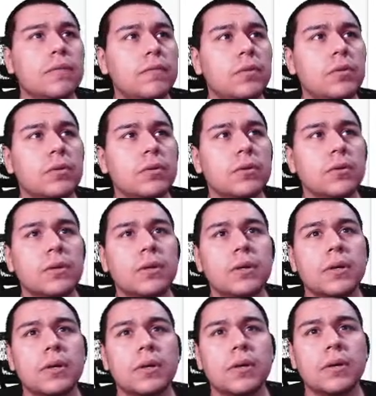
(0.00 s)
4,
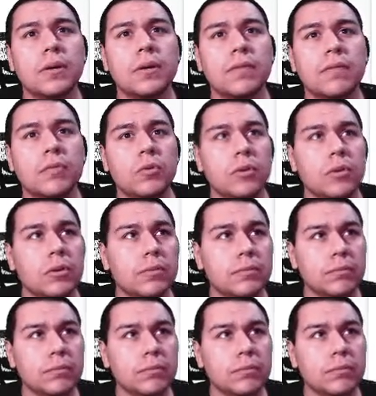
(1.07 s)
4.